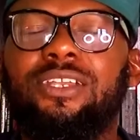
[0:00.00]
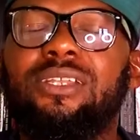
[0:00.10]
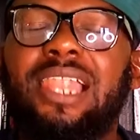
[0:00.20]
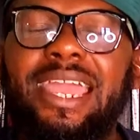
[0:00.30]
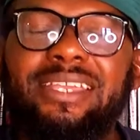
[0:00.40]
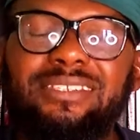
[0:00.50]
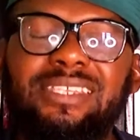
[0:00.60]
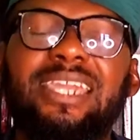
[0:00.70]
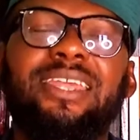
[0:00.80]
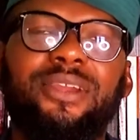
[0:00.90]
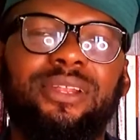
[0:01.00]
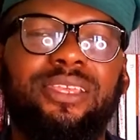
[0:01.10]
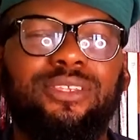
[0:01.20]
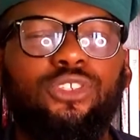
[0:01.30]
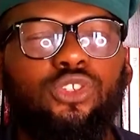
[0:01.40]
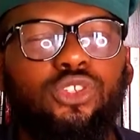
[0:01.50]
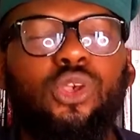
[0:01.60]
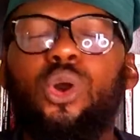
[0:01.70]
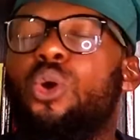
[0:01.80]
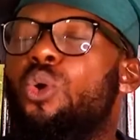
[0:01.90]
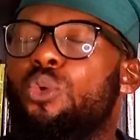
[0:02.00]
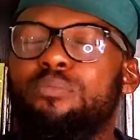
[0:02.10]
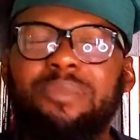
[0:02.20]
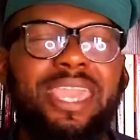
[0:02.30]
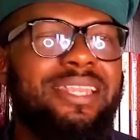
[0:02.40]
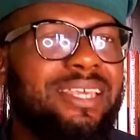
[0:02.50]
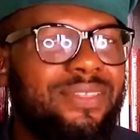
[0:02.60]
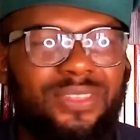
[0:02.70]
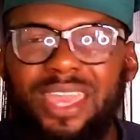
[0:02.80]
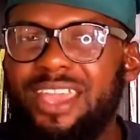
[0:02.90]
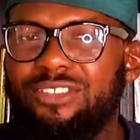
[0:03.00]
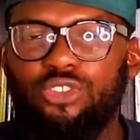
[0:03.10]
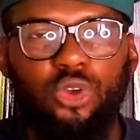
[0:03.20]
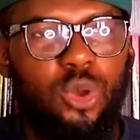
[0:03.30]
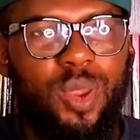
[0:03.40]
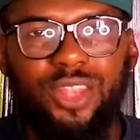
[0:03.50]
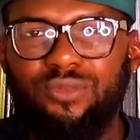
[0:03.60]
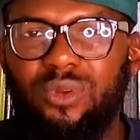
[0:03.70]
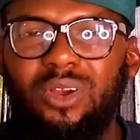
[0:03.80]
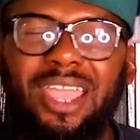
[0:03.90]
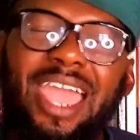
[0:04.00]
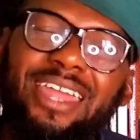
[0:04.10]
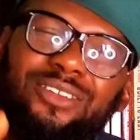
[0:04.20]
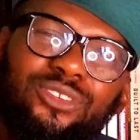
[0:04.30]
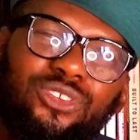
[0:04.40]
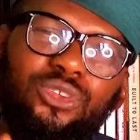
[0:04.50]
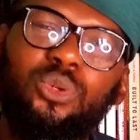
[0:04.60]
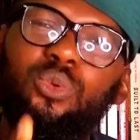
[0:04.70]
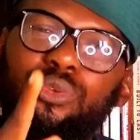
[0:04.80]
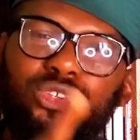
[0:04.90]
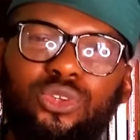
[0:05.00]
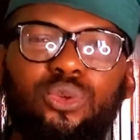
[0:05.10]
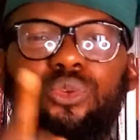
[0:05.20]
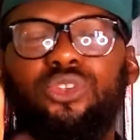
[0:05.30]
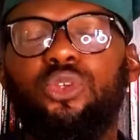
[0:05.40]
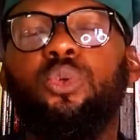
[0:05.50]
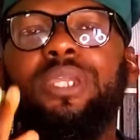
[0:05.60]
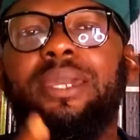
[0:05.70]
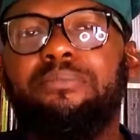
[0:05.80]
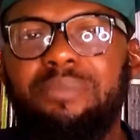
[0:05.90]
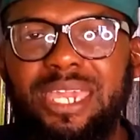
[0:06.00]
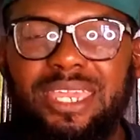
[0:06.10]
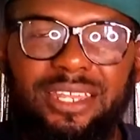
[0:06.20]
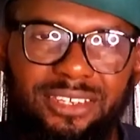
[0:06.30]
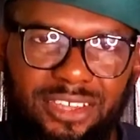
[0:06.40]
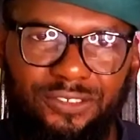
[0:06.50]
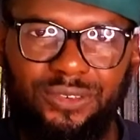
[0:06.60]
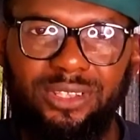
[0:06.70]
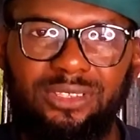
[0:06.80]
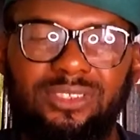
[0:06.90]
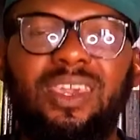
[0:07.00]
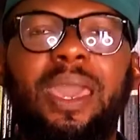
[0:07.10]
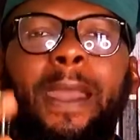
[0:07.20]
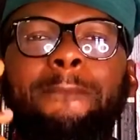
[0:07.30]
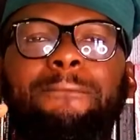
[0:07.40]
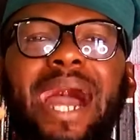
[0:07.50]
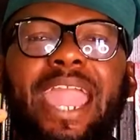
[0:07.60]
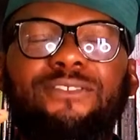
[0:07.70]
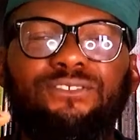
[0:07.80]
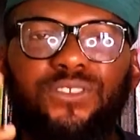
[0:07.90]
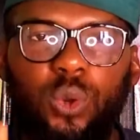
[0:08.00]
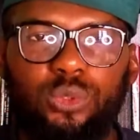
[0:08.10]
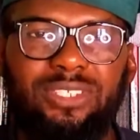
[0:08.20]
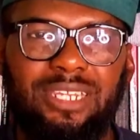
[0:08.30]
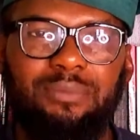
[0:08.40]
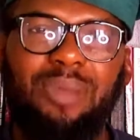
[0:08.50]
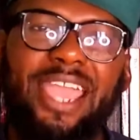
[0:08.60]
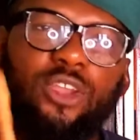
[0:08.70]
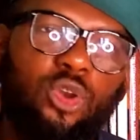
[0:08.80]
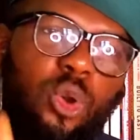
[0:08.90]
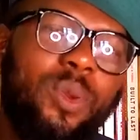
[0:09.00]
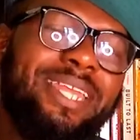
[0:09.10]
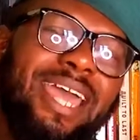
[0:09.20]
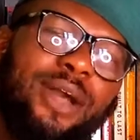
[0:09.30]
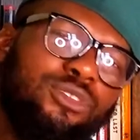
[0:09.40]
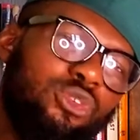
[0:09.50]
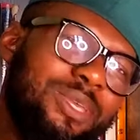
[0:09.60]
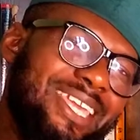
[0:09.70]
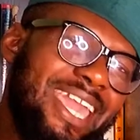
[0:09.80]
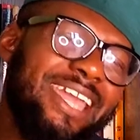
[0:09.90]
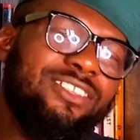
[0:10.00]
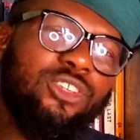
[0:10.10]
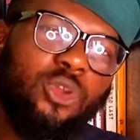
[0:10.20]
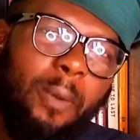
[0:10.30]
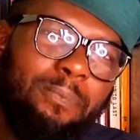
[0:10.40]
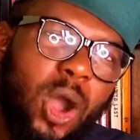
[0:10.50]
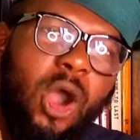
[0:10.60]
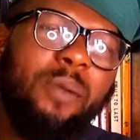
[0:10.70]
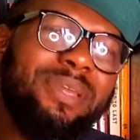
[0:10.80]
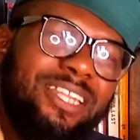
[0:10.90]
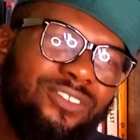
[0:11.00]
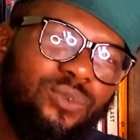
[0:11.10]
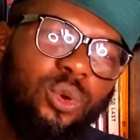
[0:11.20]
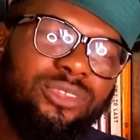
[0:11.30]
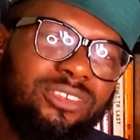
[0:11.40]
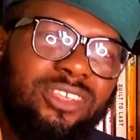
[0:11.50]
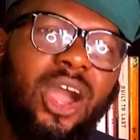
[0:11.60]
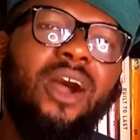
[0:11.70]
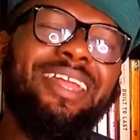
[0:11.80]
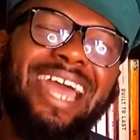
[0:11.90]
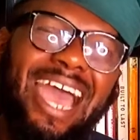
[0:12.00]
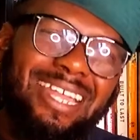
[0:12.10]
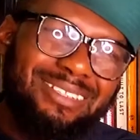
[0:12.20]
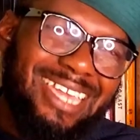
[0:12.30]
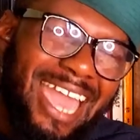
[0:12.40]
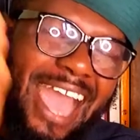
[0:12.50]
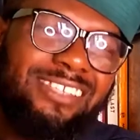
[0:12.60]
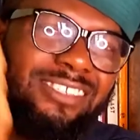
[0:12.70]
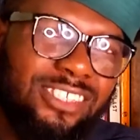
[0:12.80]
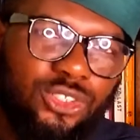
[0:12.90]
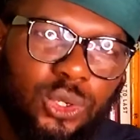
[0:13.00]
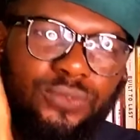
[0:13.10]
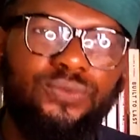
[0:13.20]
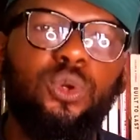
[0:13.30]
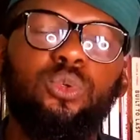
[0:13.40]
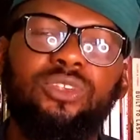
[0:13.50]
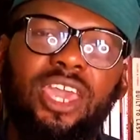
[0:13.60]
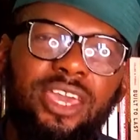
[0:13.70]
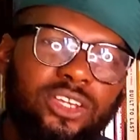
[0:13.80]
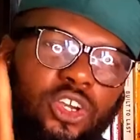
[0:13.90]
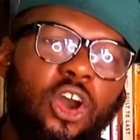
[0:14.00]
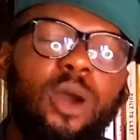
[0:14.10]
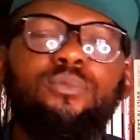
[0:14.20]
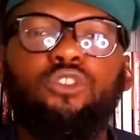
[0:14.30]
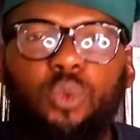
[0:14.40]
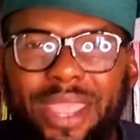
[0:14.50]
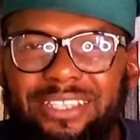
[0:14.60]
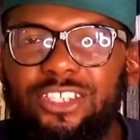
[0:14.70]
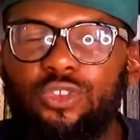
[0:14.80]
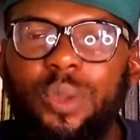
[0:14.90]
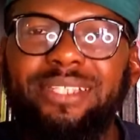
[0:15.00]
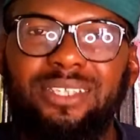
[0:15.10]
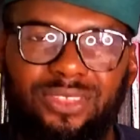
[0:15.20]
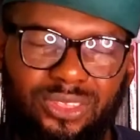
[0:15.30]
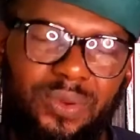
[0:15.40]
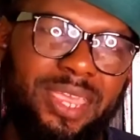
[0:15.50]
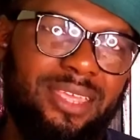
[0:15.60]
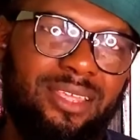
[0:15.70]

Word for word: like I said earlier, so many things going wrong, and you, you, you can make a difference by voting, by going out to get your permanent voters card and casting your vote come 2023.